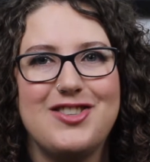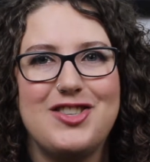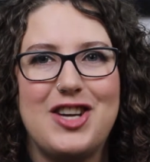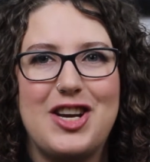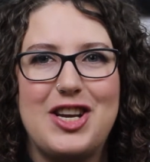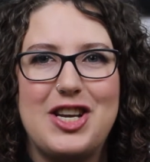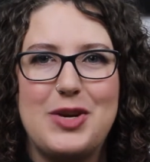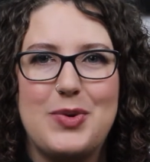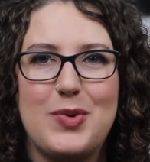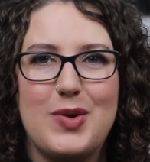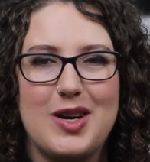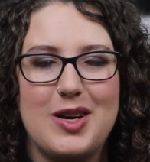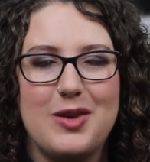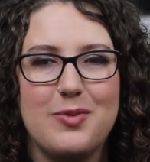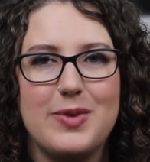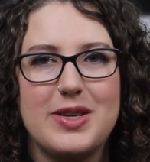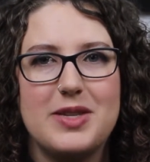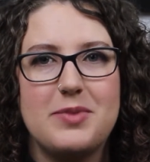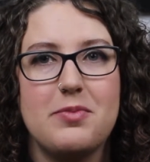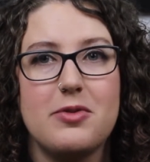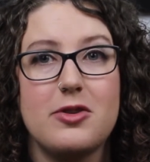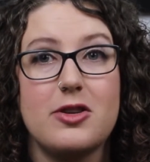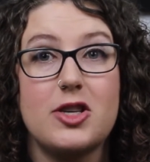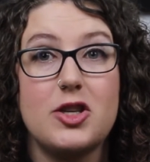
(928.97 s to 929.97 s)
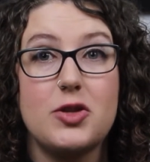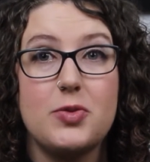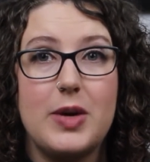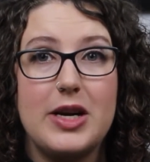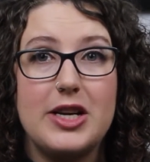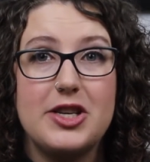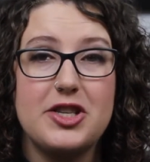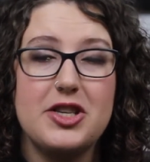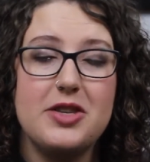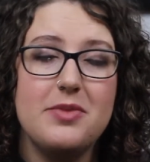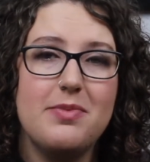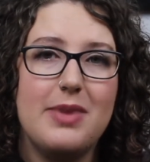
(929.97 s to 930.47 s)
January was
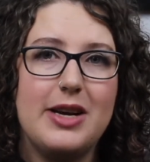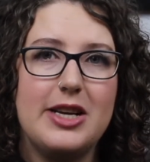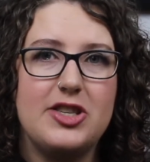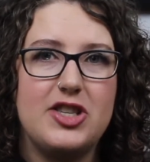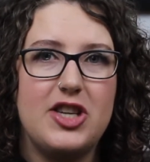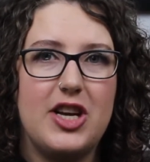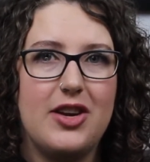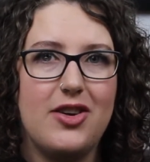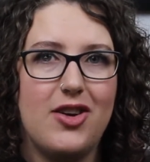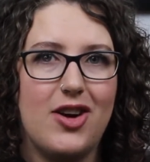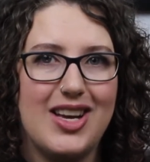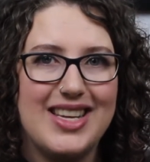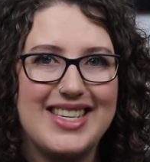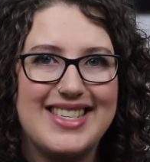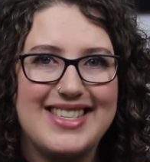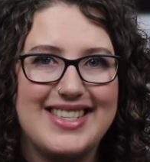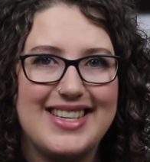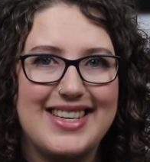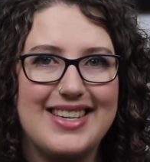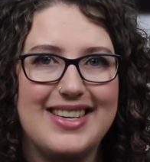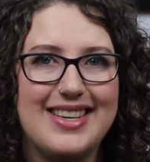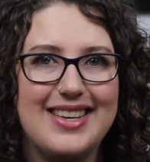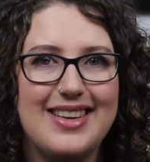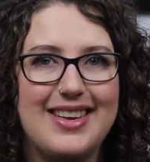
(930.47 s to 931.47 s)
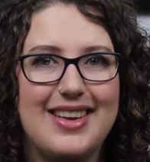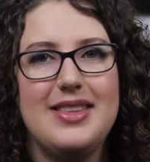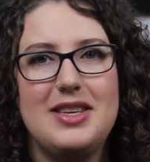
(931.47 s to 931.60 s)
Persuasion by Jane Austen.